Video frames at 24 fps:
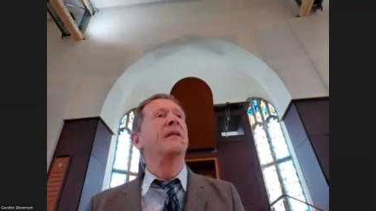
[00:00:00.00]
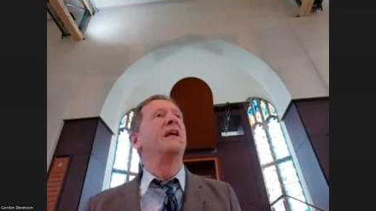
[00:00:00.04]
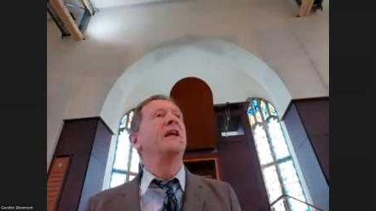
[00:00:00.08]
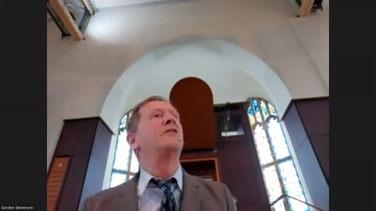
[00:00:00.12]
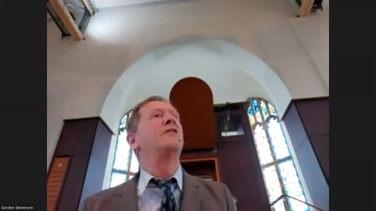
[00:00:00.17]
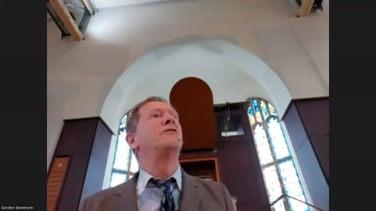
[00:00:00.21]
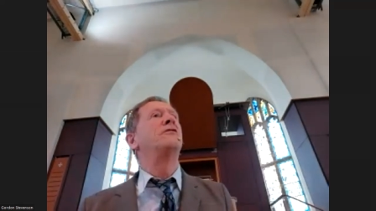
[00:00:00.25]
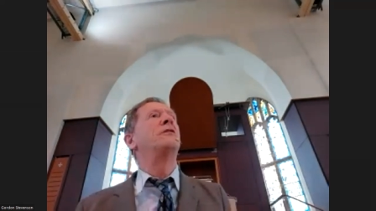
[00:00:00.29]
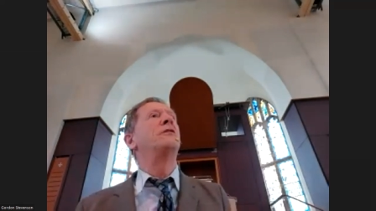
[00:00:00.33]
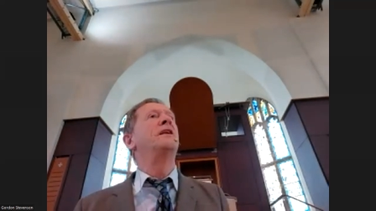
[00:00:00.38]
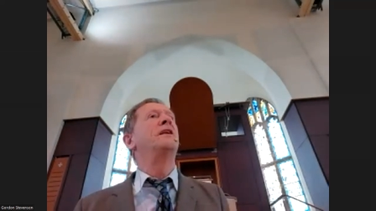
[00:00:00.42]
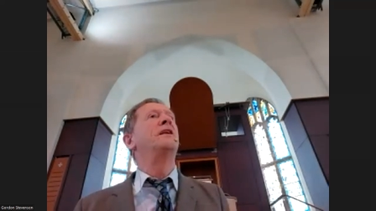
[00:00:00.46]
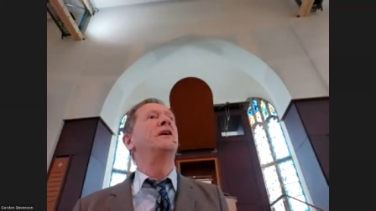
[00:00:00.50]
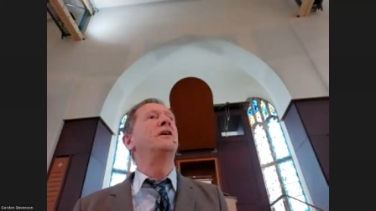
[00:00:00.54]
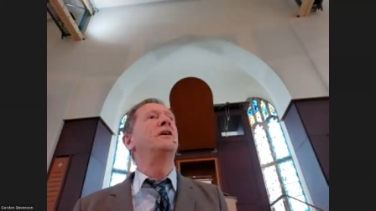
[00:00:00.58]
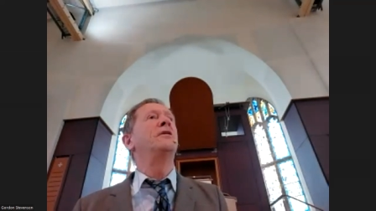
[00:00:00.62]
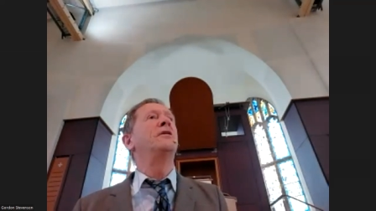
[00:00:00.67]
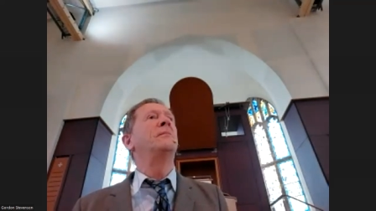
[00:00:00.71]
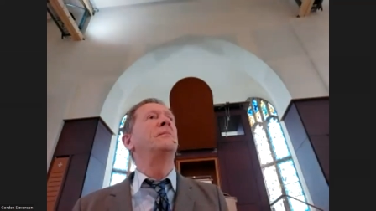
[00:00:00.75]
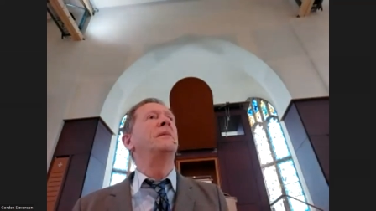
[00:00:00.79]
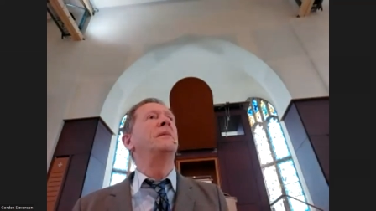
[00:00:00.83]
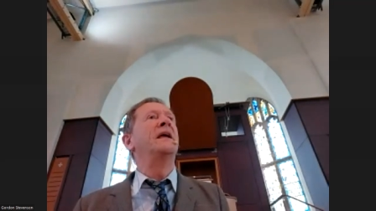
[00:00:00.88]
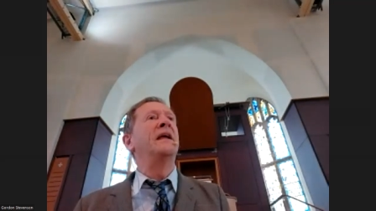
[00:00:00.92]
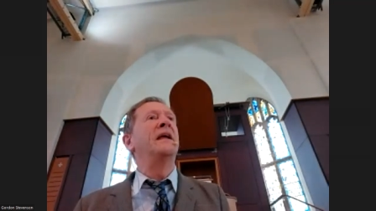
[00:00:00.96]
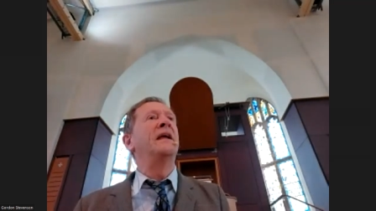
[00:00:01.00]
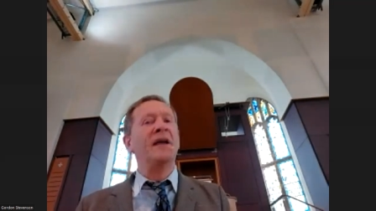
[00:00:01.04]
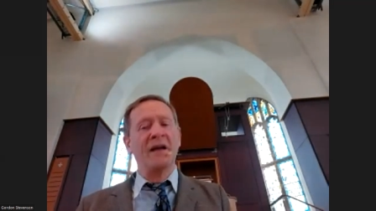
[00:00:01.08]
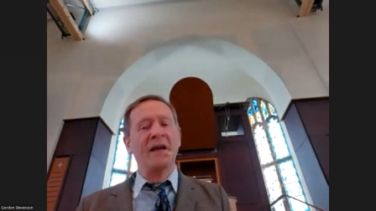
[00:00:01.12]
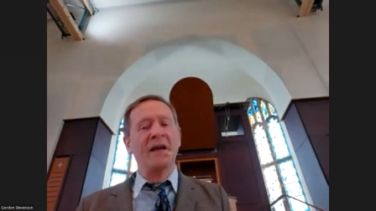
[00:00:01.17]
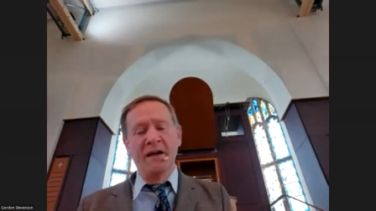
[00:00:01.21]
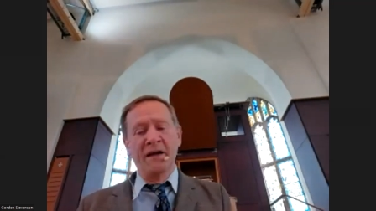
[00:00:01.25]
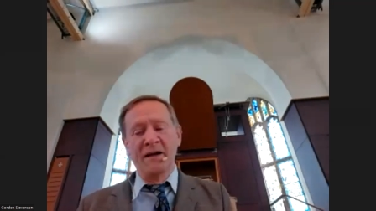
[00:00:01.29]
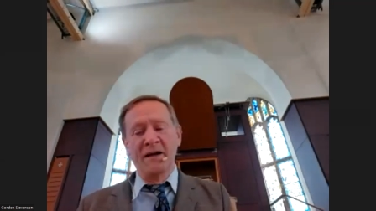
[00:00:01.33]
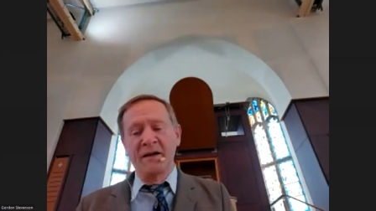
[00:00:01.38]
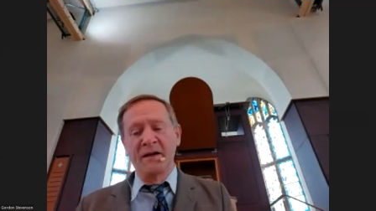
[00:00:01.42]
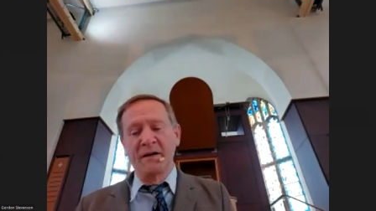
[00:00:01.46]
He's renewed me
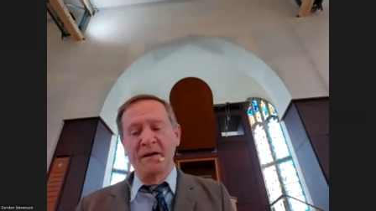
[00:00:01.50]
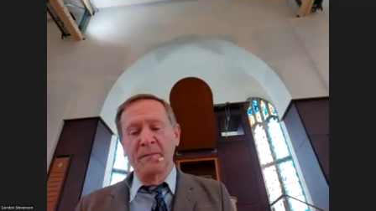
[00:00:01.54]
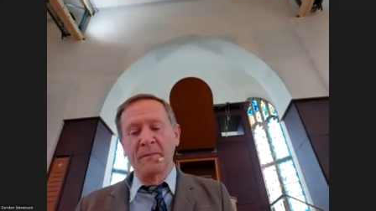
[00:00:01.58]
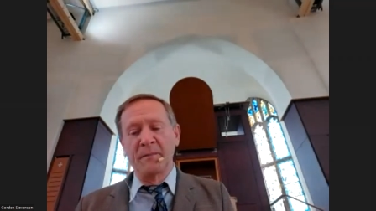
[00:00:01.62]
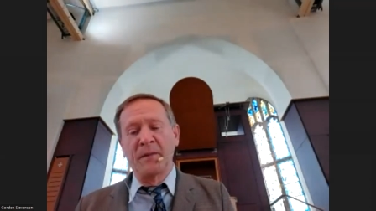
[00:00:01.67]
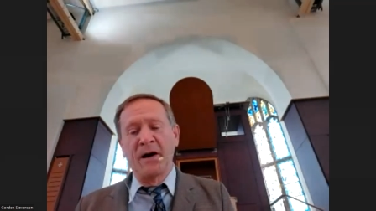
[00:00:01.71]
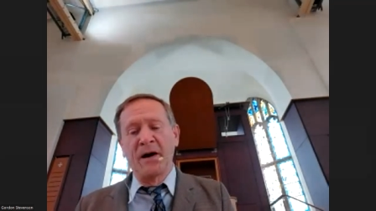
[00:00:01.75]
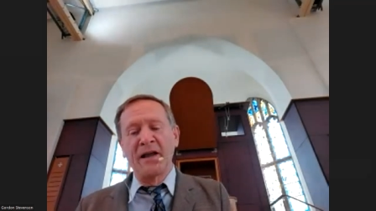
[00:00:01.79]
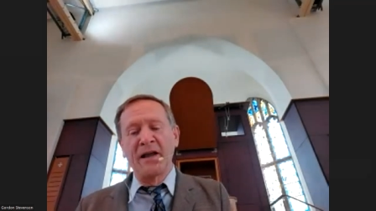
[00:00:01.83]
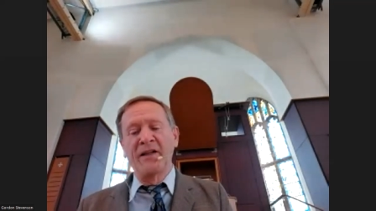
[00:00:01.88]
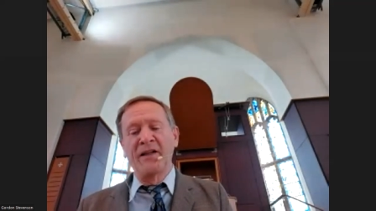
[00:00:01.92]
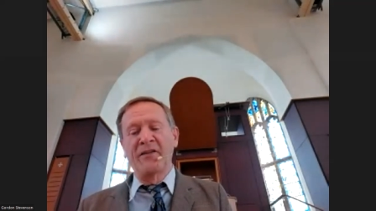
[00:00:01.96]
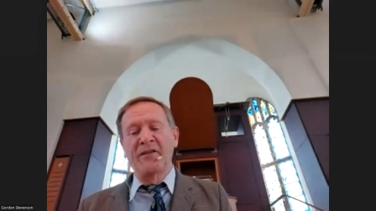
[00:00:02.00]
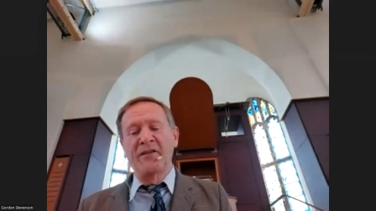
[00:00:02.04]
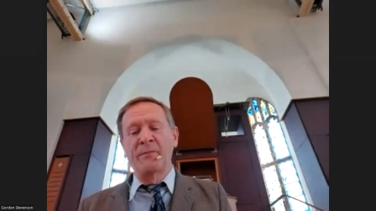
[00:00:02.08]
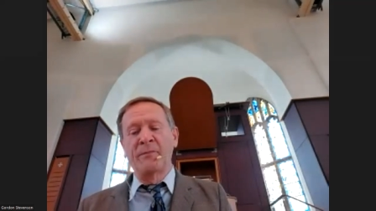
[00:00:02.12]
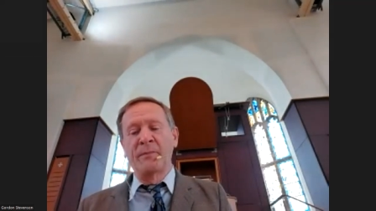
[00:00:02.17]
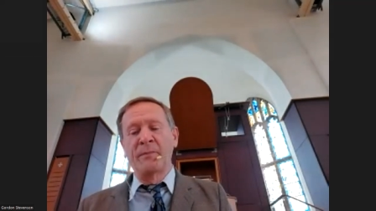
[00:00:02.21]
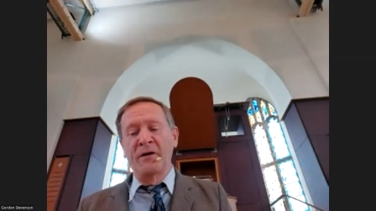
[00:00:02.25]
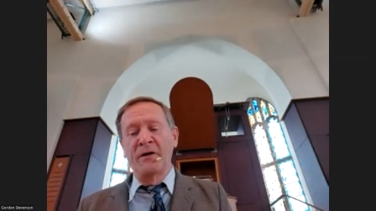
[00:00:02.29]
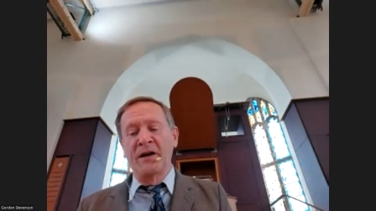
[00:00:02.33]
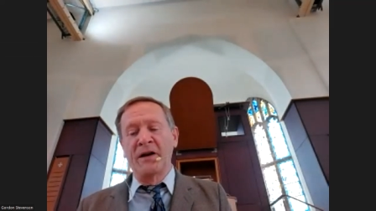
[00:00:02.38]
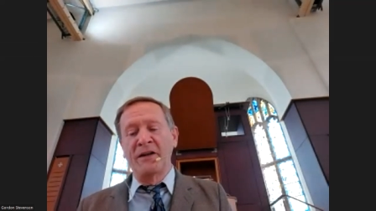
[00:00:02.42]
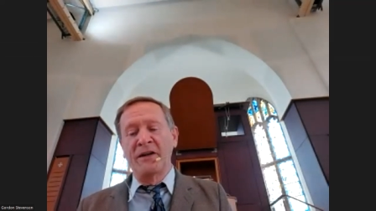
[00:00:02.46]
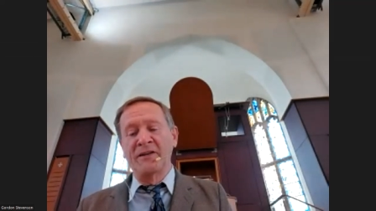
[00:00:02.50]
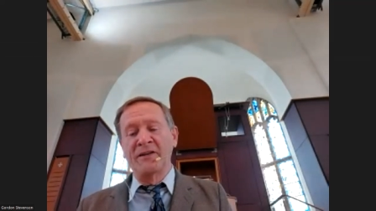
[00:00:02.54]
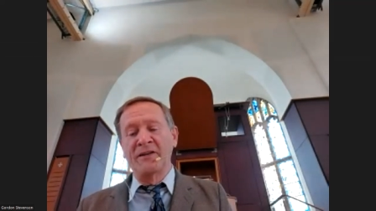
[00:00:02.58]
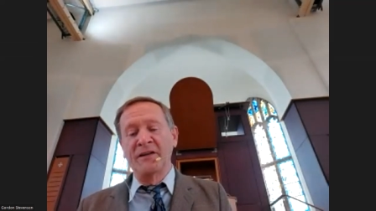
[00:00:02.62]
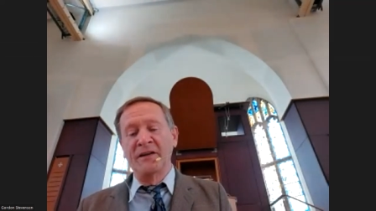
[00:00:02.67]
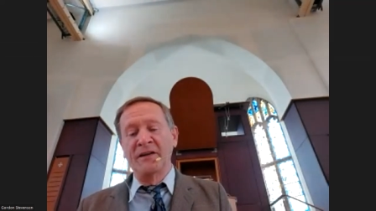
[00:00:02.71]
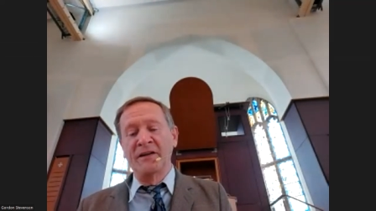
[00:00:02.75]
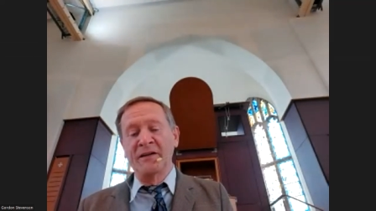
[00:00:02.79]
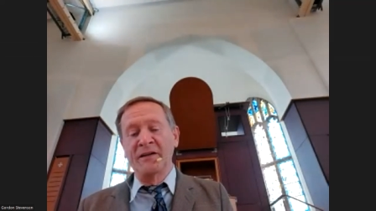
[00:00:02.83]
by his spirit